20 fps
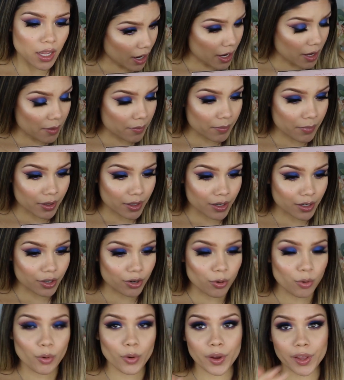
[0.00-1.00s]
I am
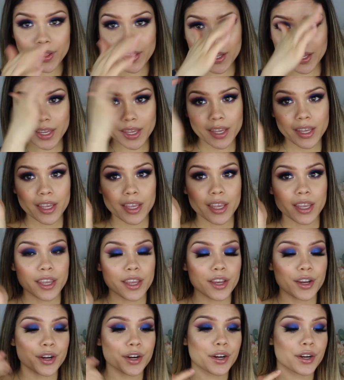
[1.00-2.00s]
an oily
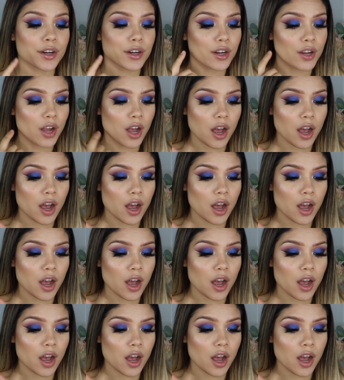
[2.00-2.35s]
here,